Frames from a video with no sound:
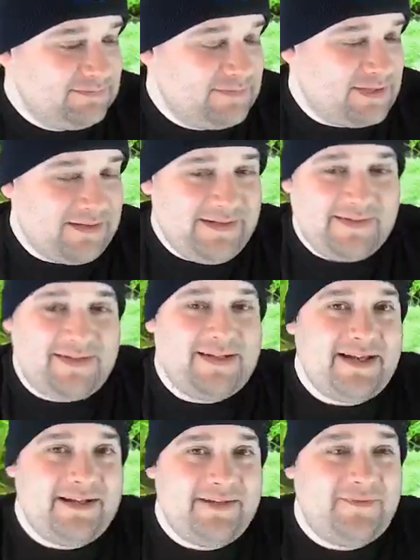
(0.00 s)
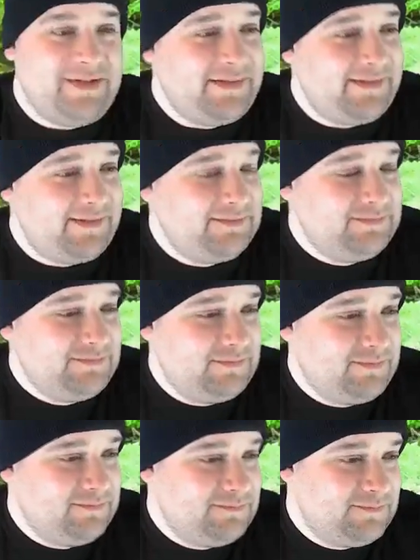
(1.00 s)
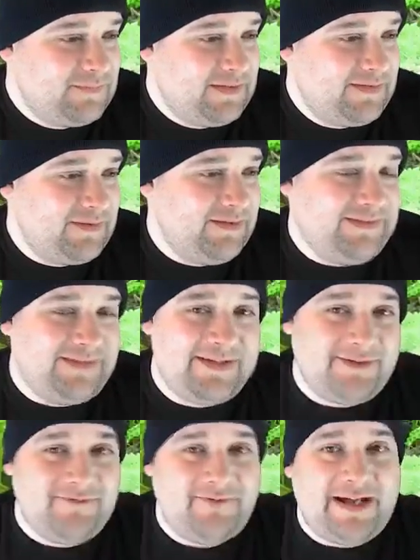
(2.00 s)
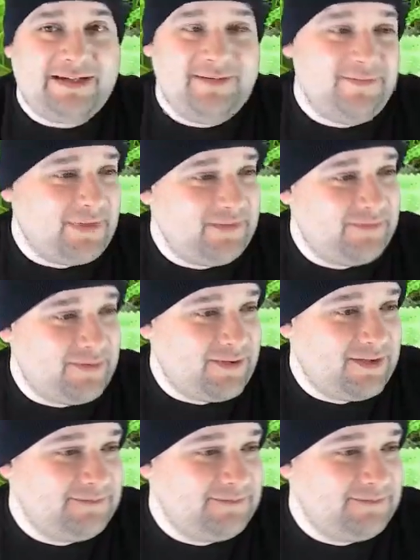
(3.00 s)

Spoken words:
At least a day in advance. So at least I can vacuum my floor.